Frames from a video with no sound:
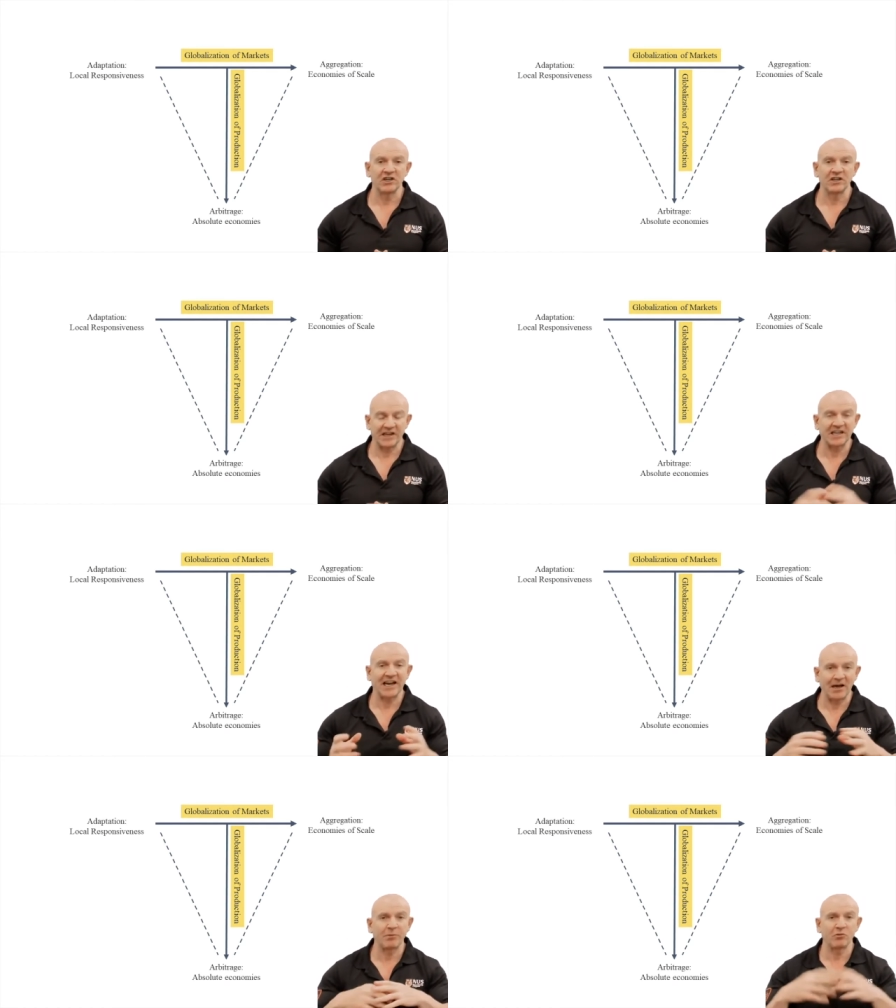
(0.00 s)
That can
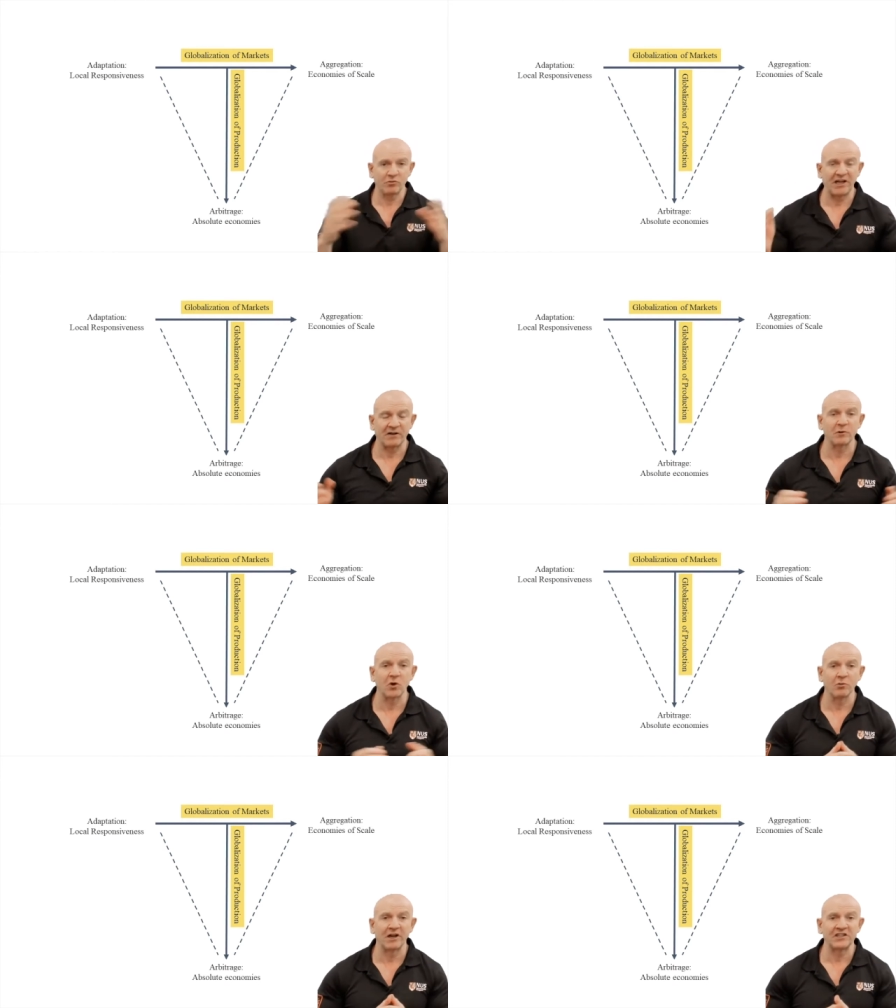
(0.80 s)
happen when we have a
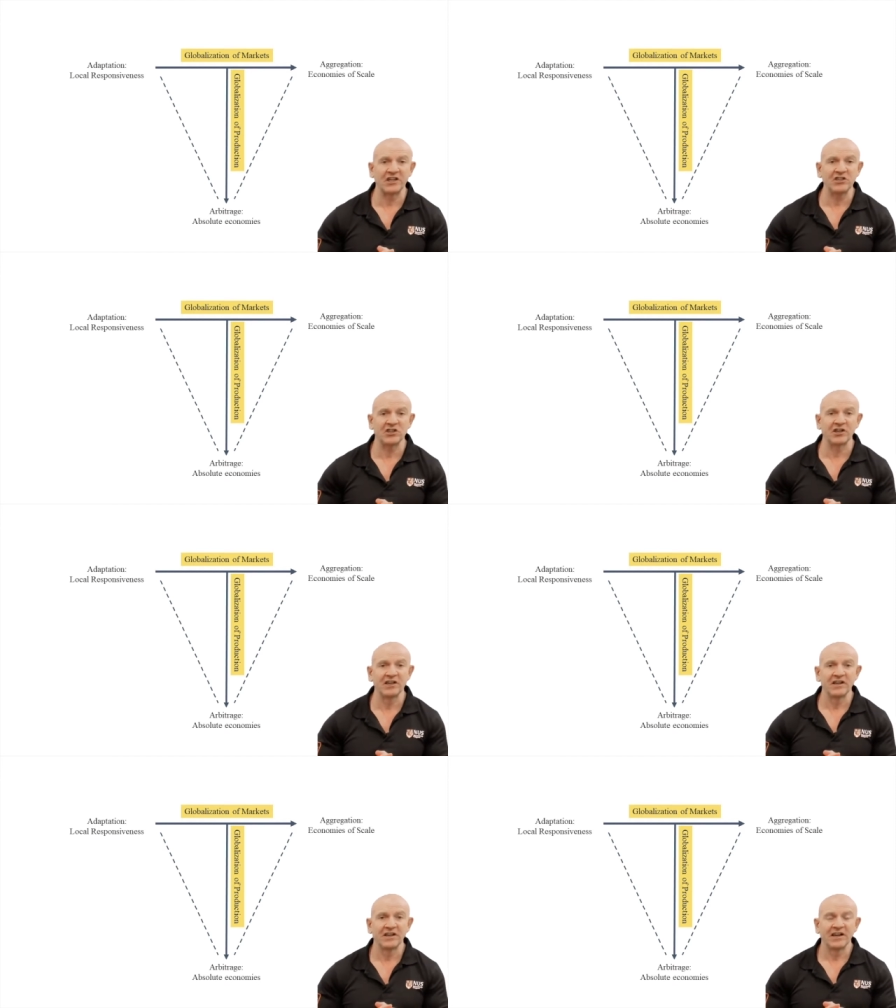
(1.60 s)
globalization
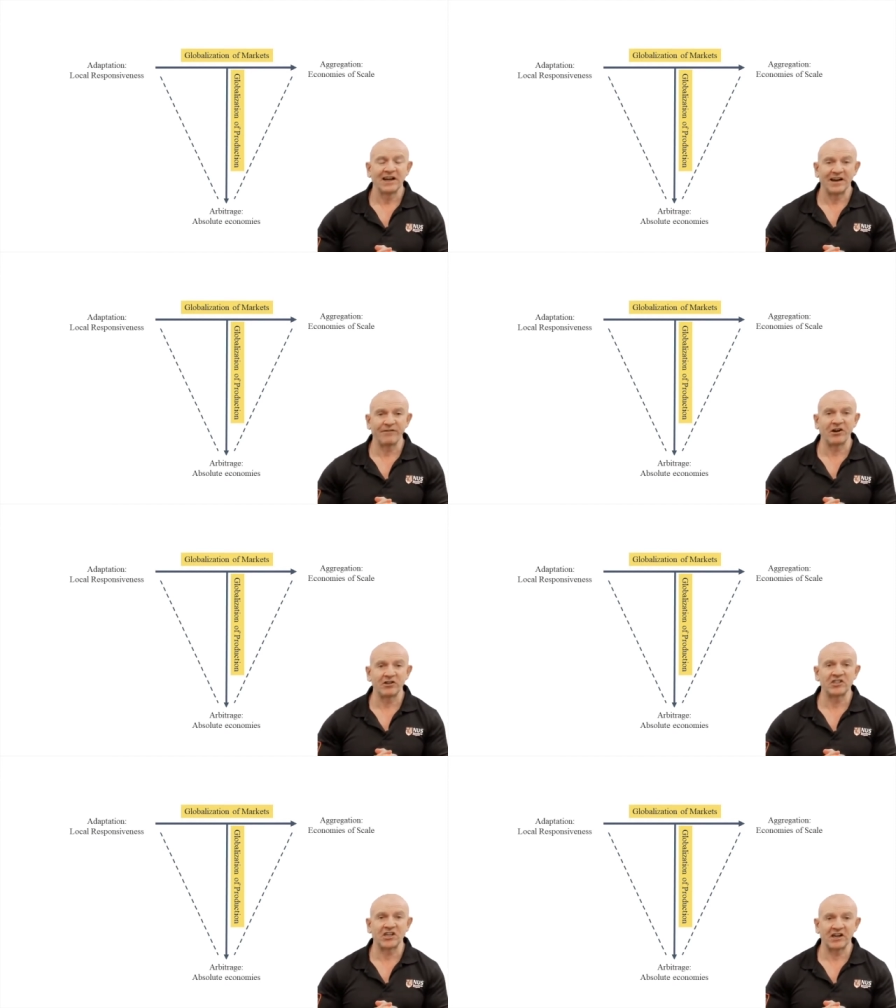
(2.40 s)
of
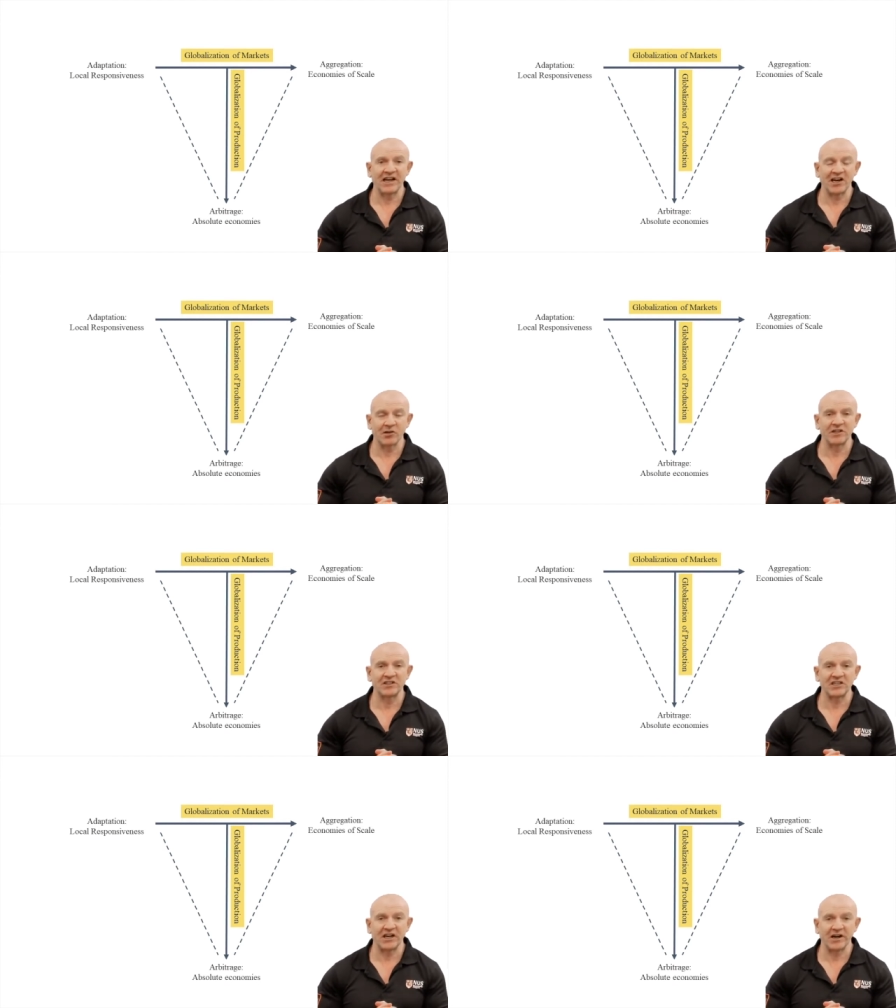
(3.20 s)
various
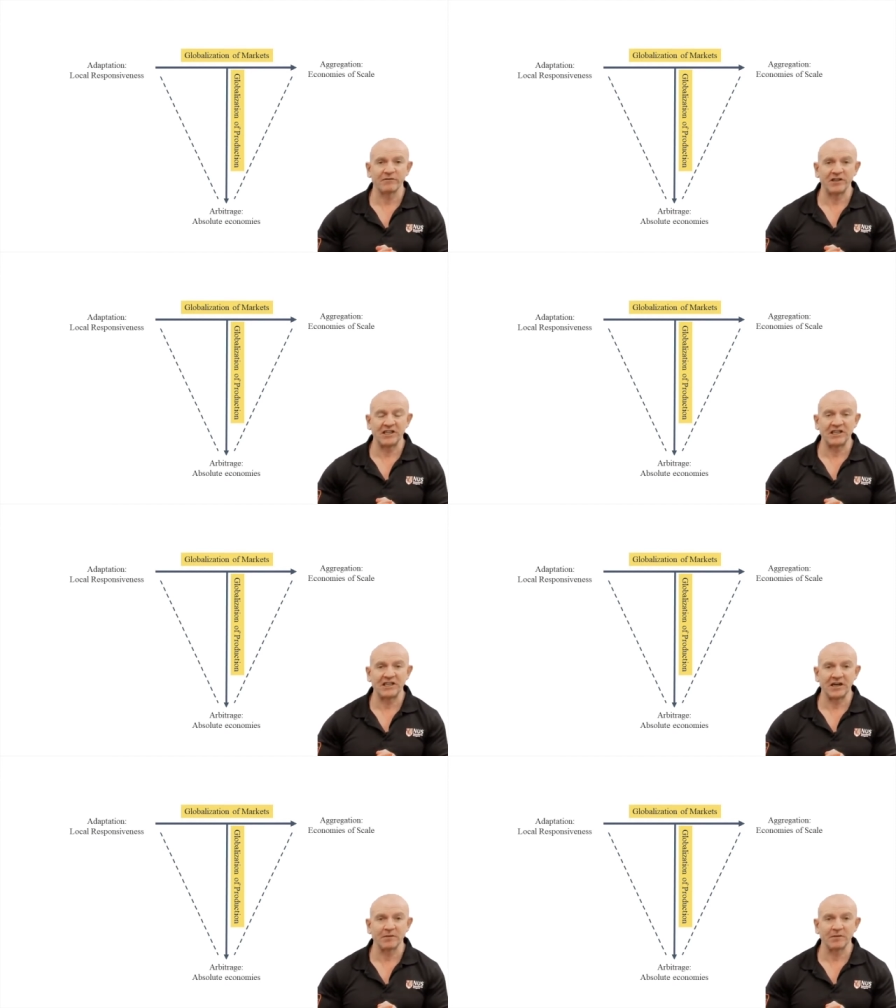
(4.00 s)
elements of the